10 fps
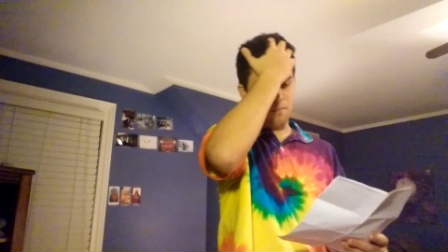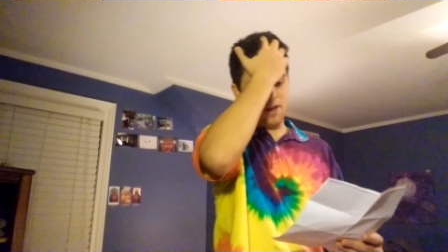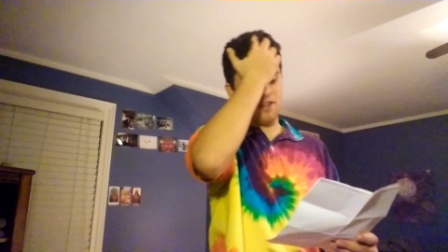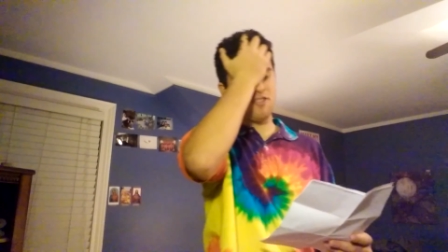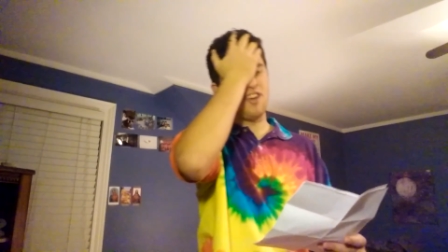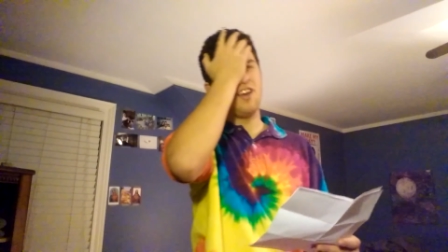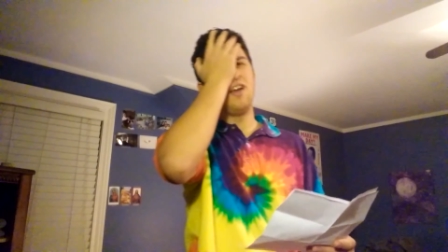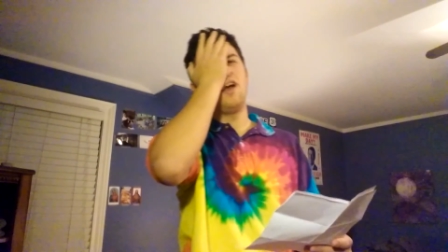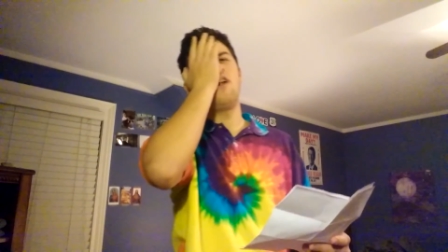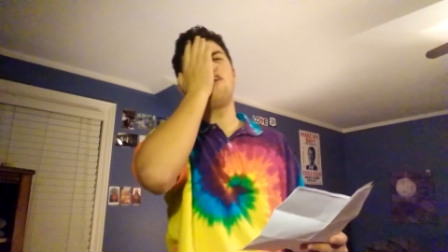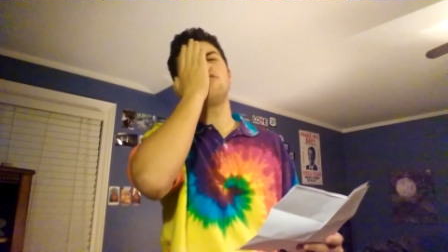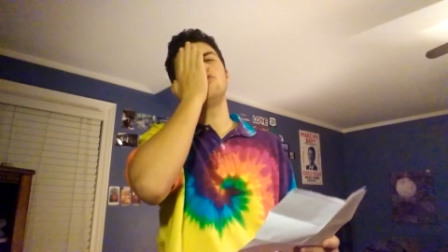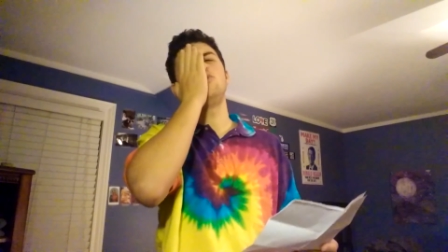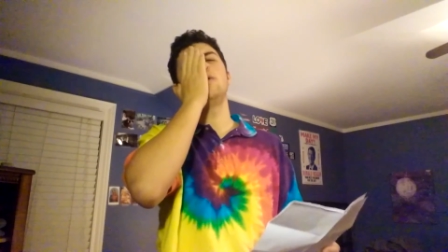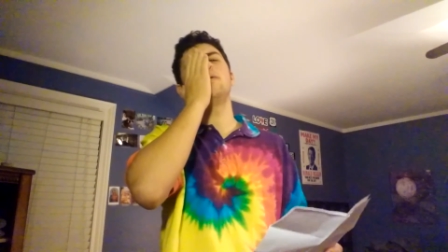match. And also,
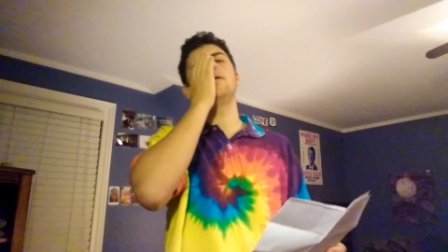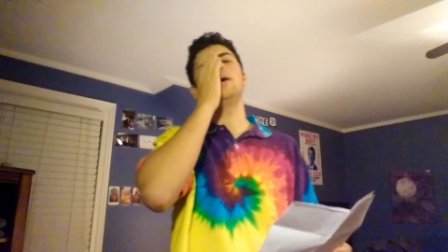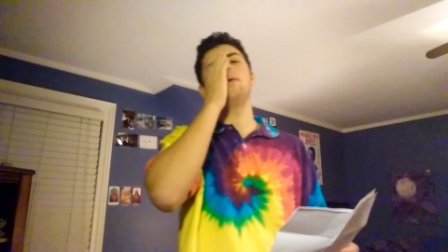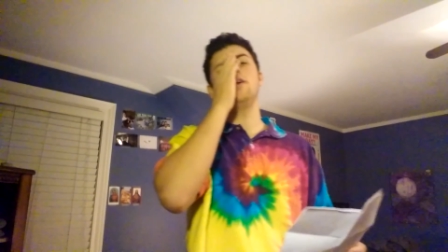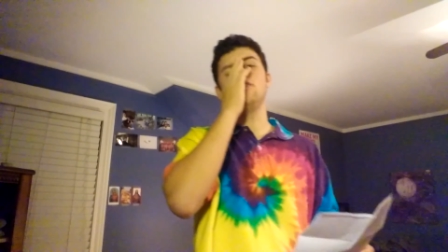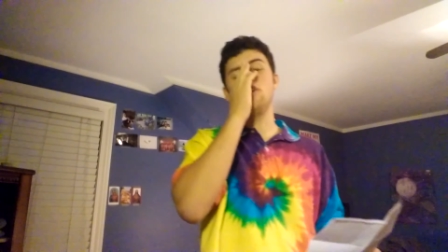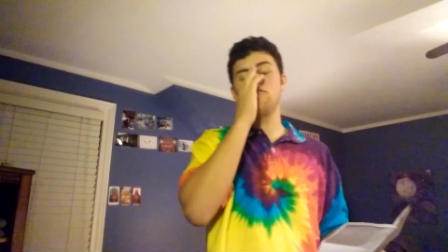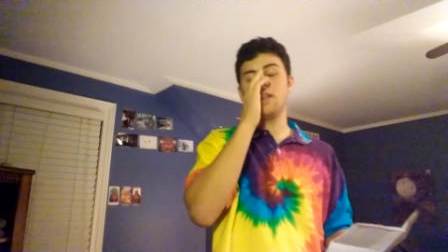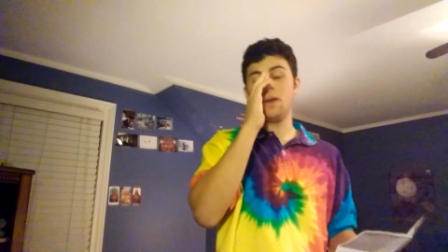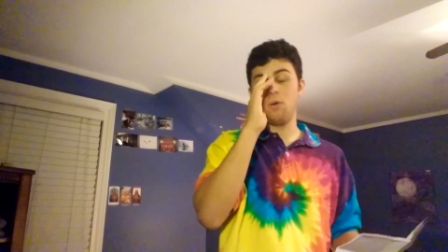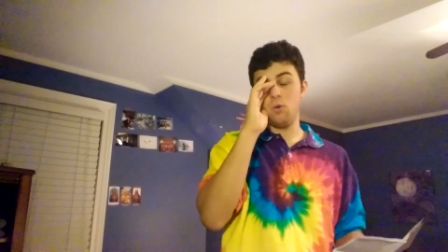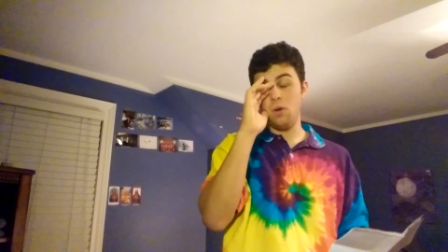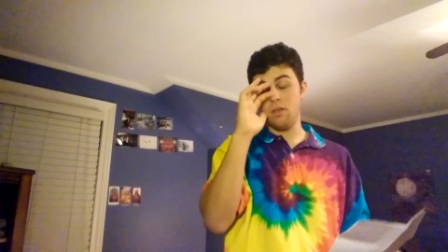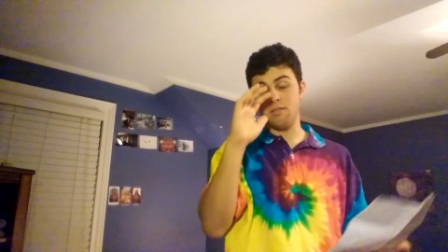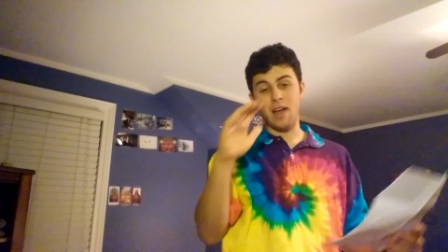too, I want I want to touch on they were
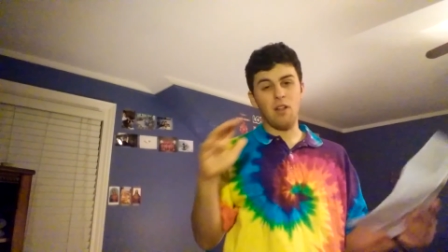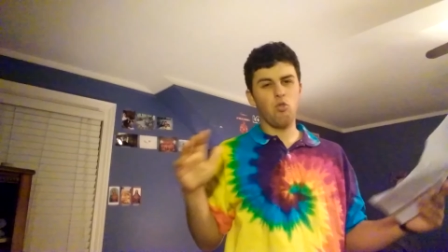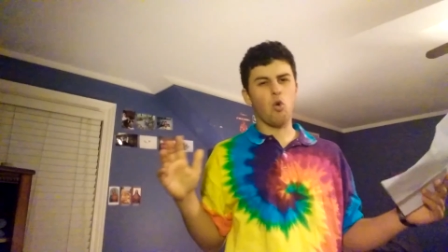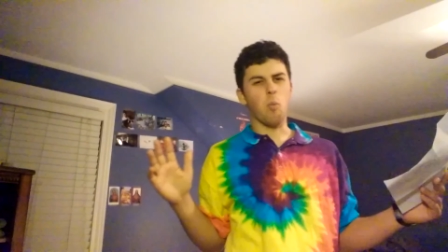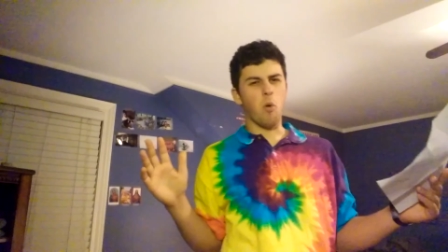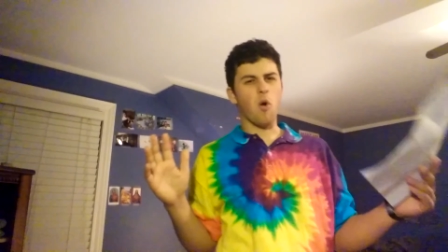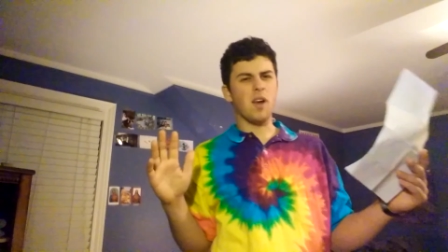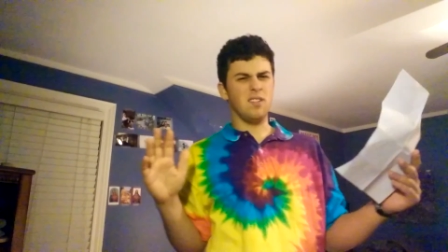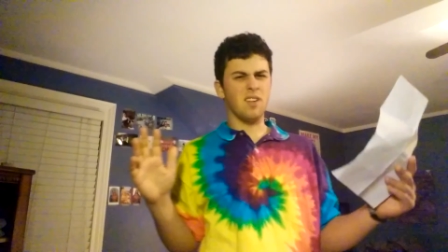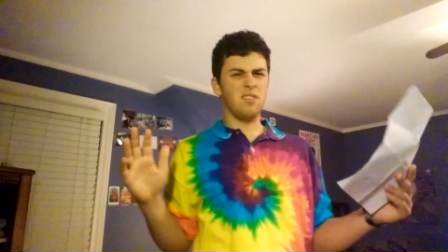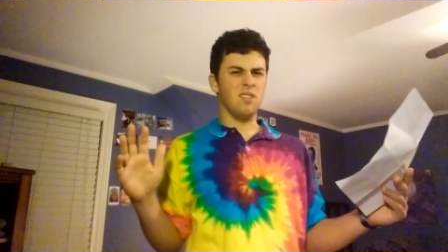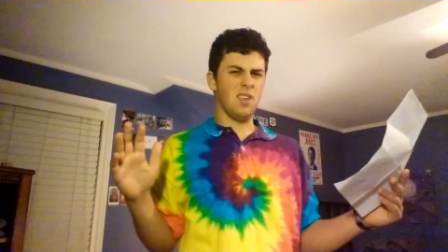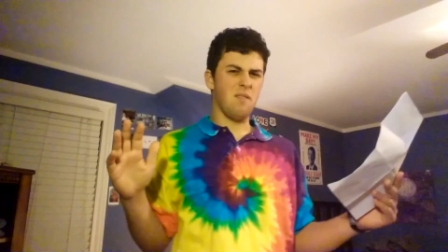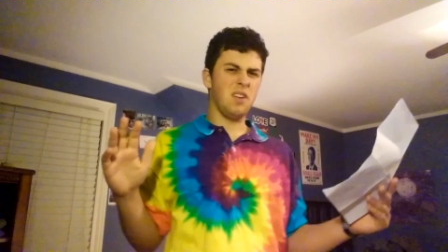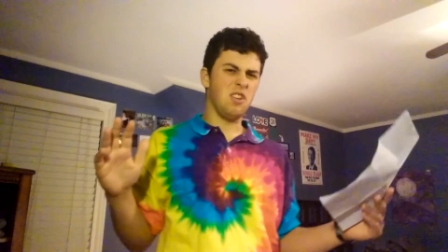doing this Enzo Amore
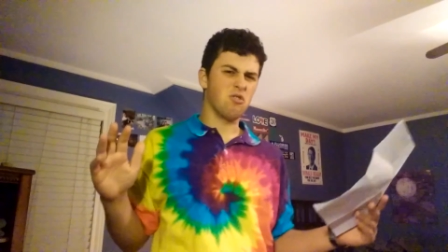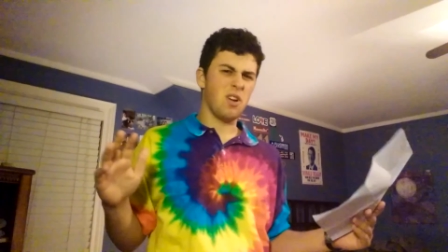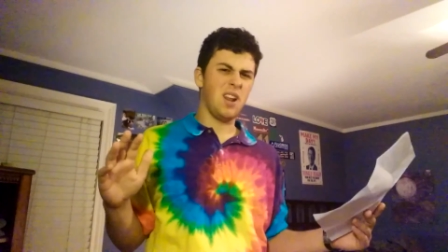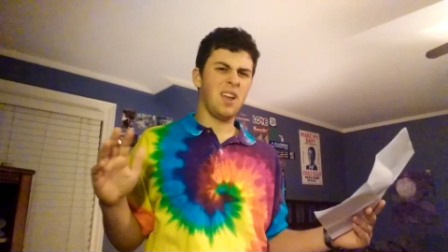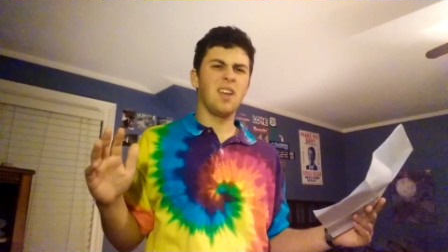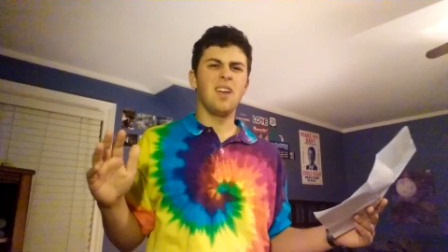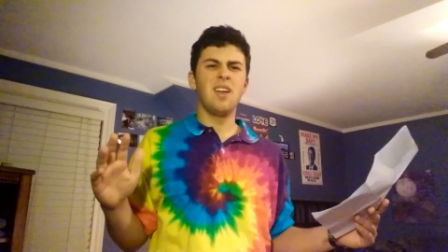sensitivity training.